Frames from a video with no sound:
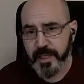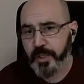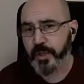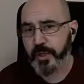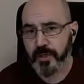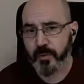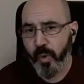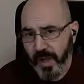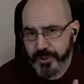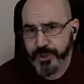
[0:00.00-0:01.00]
either
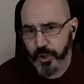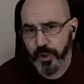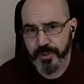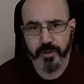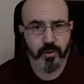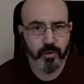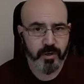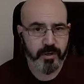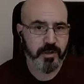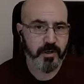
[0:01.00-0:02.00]
one shot or
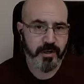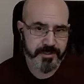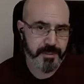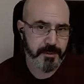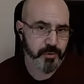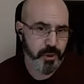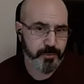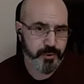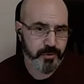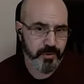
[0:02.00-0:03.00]
on a
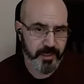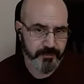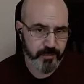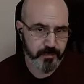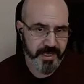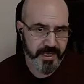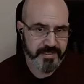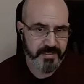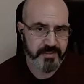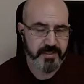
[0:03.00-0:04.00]
subscription level basis.